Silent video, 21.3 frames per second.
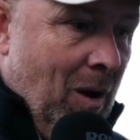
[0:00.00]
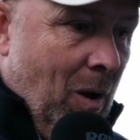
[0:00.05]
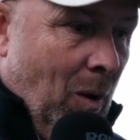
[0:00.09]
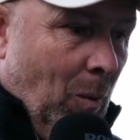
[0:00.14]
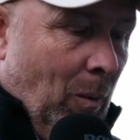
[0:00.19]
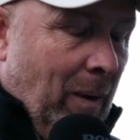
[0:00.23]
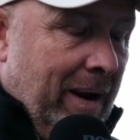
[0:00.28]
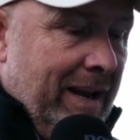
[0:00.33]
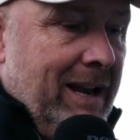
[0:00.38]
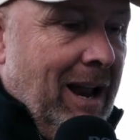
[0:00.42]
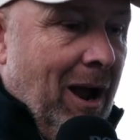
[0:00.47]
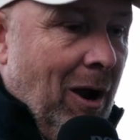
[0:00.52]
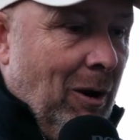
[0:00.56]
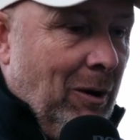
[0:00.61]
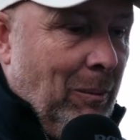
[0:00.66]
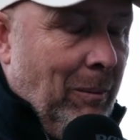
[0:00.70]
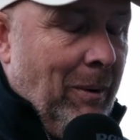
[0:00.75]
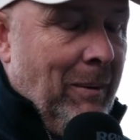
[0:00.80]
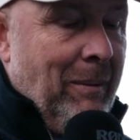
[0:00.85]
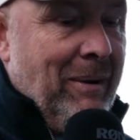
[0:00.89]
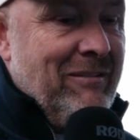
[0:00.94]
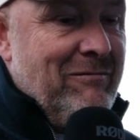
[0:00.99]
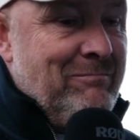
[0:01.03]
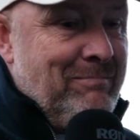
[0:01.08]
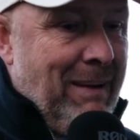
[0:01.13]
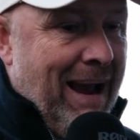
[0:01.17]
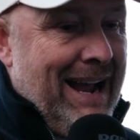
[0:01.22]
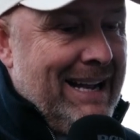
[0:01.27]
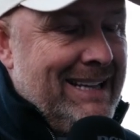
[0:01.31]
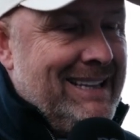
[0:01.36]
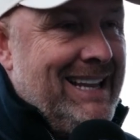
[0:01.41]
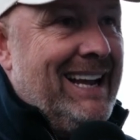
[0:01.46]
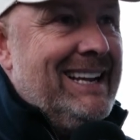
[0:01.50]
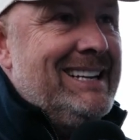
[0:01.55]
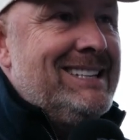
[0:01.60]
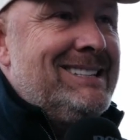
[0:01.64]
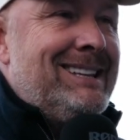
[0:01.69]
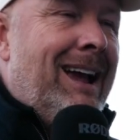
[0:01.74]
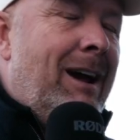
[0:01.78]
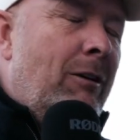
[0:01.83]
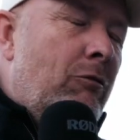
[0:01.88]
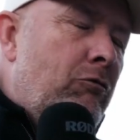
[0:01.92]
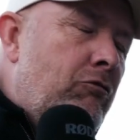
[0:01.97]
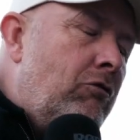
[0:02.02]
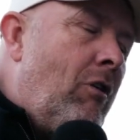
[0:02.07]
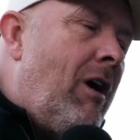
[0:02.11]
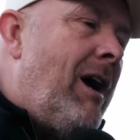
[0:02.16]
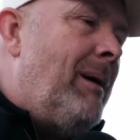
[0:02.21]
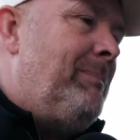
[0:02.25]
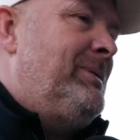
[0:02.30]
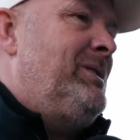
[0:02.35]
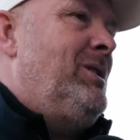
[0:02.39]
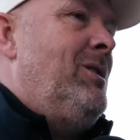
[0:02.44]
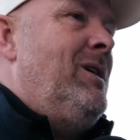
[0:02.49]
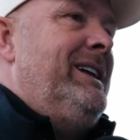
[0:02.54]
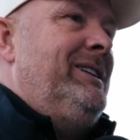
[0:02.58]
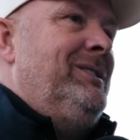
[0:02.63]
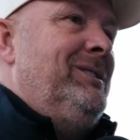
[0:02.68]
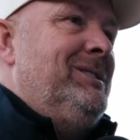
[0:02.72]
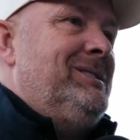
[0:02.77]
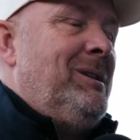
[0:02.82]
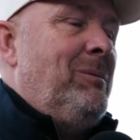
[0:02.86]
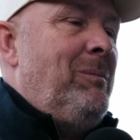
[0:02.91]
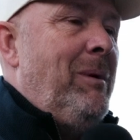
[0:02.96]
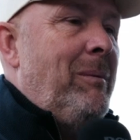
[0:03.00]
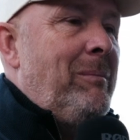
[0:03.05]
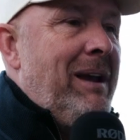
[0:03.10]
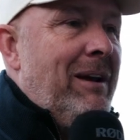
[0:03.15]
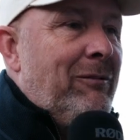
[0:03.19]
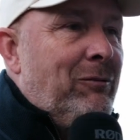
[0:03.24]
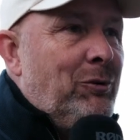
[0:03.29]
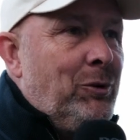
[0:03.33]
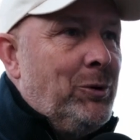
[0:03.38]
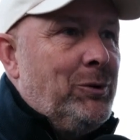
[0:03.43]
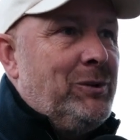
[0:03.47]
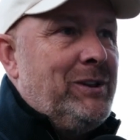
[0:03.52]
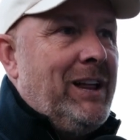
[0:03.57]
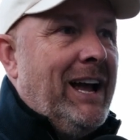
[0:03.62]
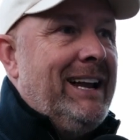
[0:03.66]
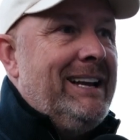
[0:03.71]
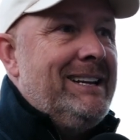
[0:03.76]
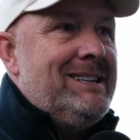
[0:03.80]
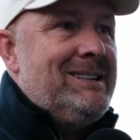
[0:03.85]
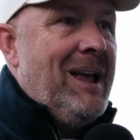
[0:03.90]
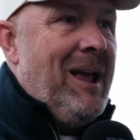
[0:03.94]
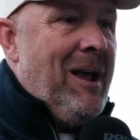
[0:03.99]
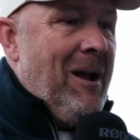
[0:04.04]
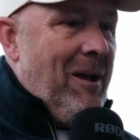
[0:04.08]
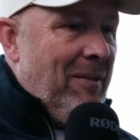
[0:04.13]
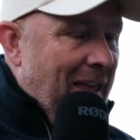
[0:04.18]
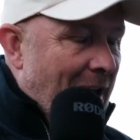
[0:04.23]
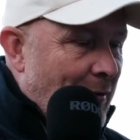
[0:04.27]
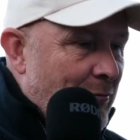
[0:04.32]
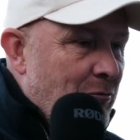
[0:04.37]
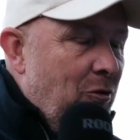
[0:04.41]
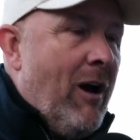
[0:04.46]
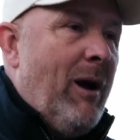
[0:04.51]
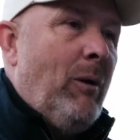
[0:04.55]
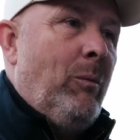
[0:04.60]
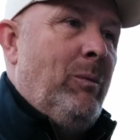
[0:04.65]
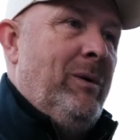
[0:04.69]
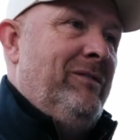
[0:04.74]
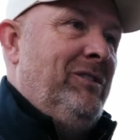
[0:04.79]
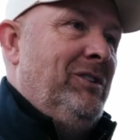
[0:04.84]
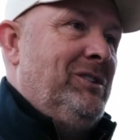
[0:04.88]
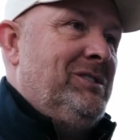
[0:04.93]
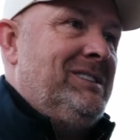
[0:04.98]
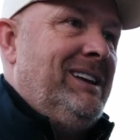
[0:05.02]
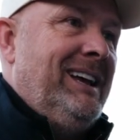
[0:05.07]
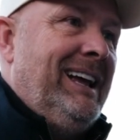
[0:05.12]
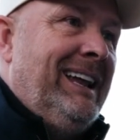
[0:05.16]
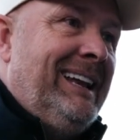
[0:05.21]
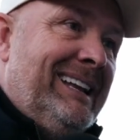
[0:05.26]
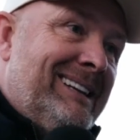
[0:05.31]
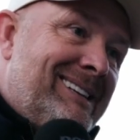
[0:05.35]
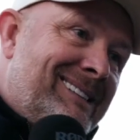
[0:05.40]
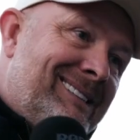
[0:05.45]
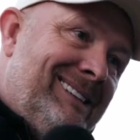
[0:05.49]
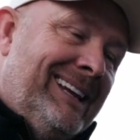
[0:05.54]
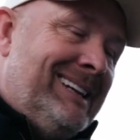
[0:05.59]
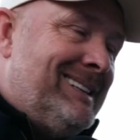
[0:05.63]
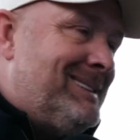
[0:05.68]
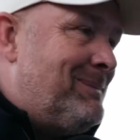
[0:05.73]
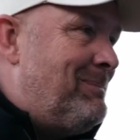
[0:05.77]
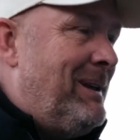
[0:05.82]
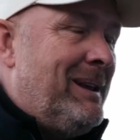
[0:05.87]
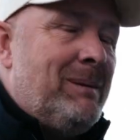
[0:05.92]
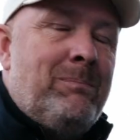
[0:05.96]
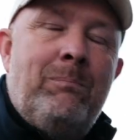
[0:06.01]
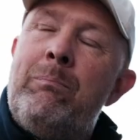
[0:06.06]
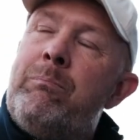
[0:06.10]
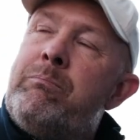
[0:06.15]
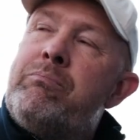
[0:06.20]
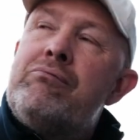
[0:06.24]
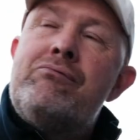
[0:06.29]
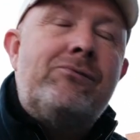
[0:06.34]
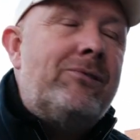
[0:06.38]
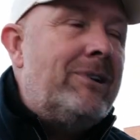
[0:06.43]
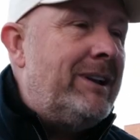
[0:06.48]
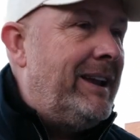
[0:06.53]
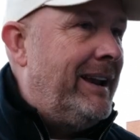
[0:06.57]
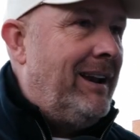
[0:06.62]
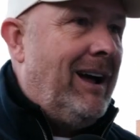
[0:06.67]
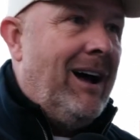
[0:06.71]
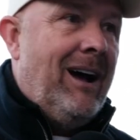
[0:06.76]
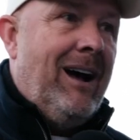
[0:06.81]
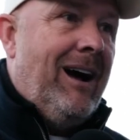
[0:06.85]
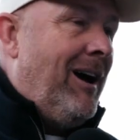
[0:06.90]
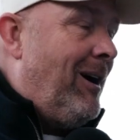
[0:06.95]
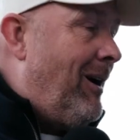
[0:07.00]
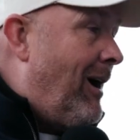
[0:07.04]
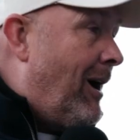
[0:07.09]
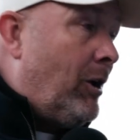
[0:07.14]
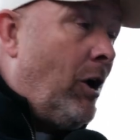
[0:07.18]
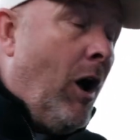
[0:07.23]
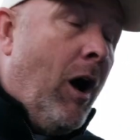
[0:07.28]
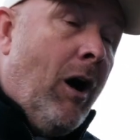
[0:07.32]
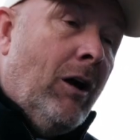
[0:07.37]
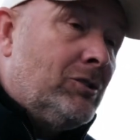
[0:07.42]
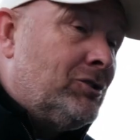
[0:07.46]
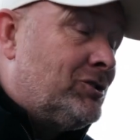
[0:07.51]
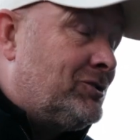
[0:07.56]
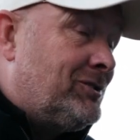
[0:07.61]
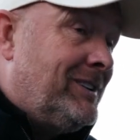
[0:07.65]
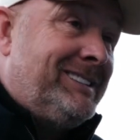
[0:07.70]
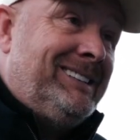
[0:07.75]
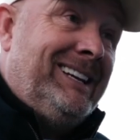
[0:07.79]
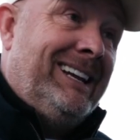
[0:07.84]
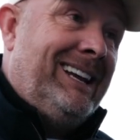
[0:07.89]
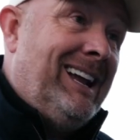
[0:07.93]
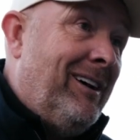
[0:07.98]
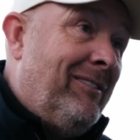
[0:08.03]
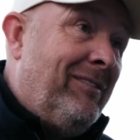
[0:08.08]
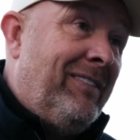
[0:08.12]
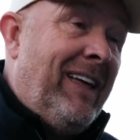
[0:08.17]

We know that when we have bad days, they're right behind us, and when we have good days, they're right with us. And it's brilliant. I can't stress it enough.